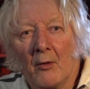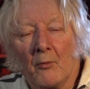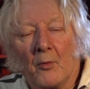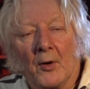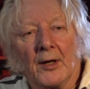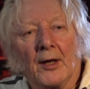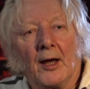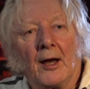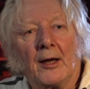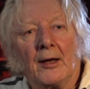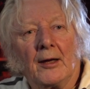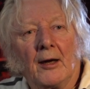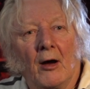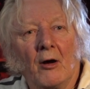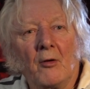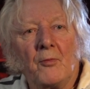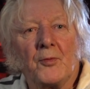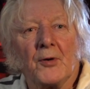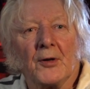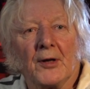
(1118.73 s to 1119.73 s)
When I
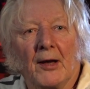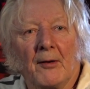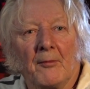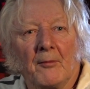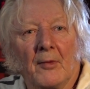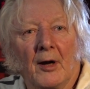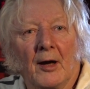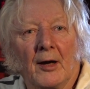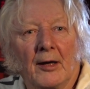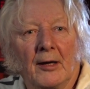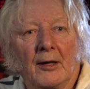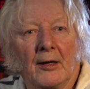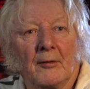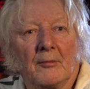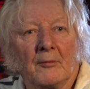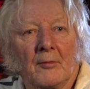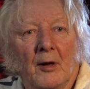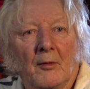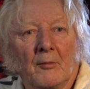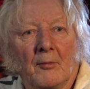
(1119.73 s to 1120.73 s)
open up my,
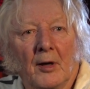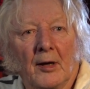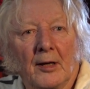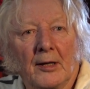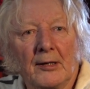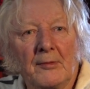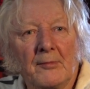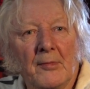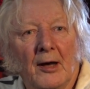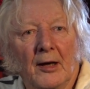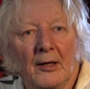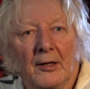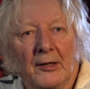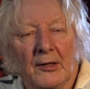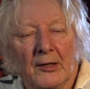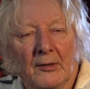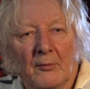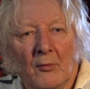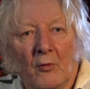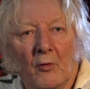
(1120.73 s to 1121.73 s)
my email
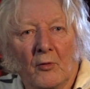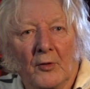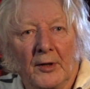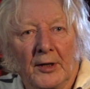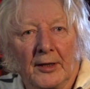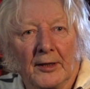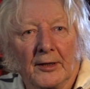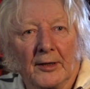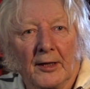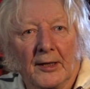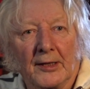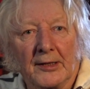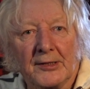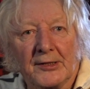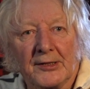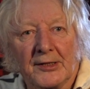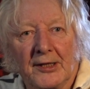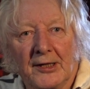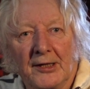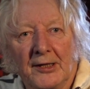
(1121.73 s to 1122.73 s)
in the morning and I
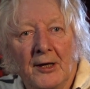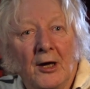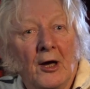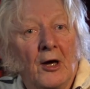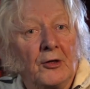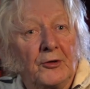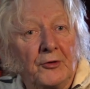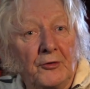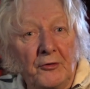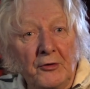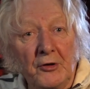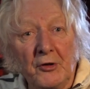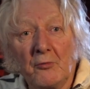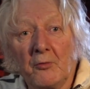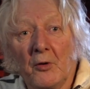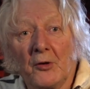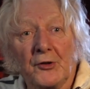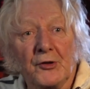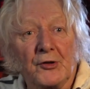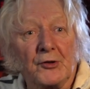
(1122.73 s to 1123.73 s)
see, do you
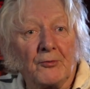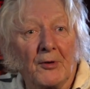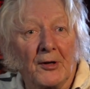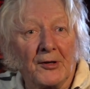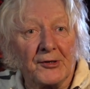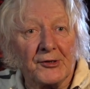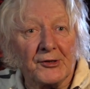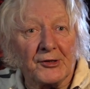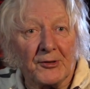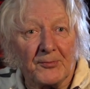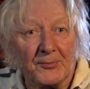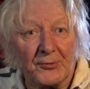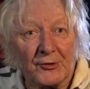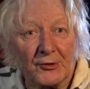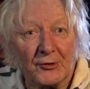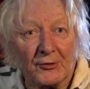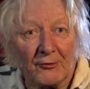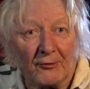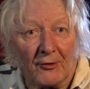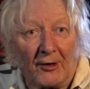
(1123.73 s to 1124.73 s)
want to
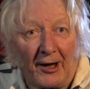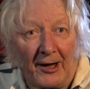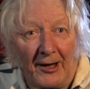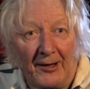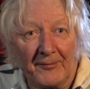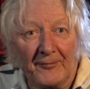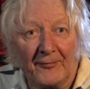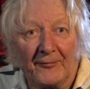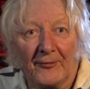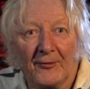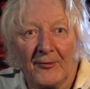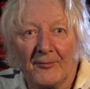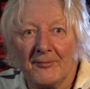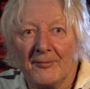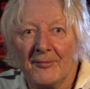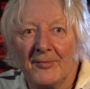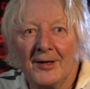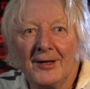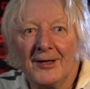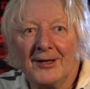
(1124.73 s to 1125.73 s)
unsubscribe
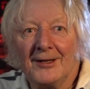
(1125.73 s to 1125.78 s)
from